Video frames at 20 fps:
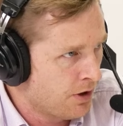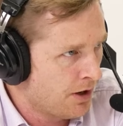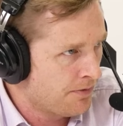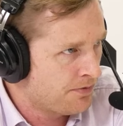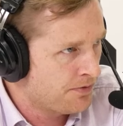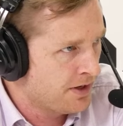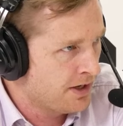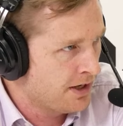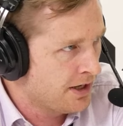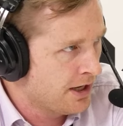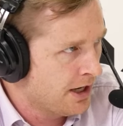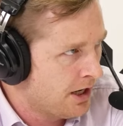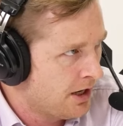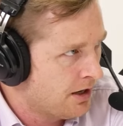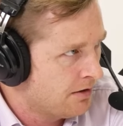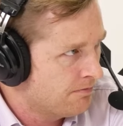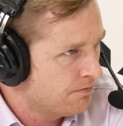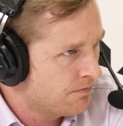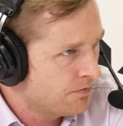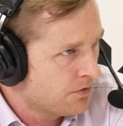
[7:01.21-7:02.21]
got
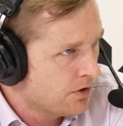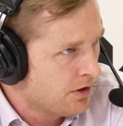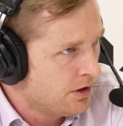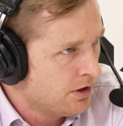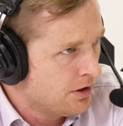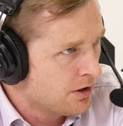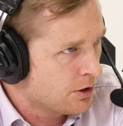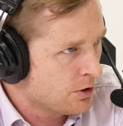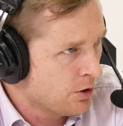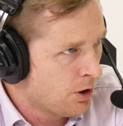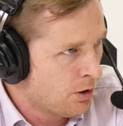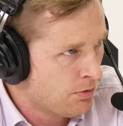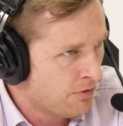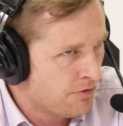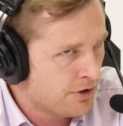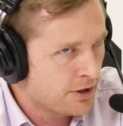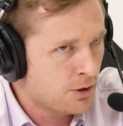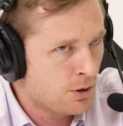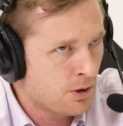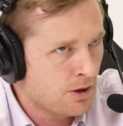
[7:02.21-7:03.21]
the Global
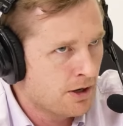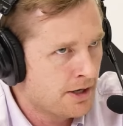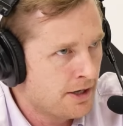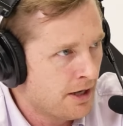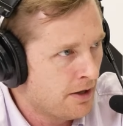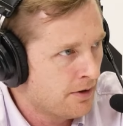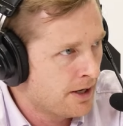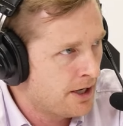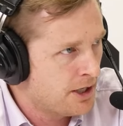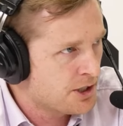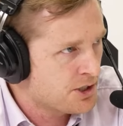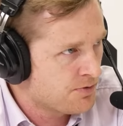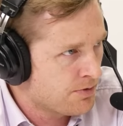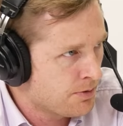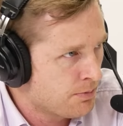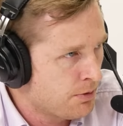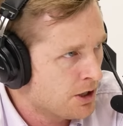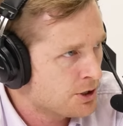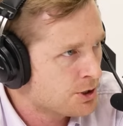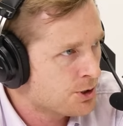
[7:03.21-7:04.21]
Victoria Delegation
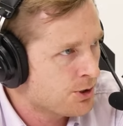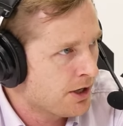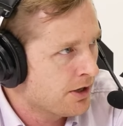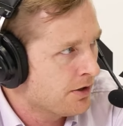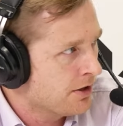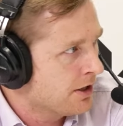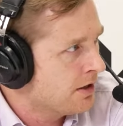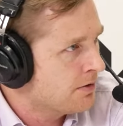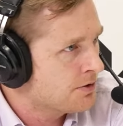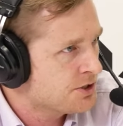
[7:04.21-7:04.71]
from Australia,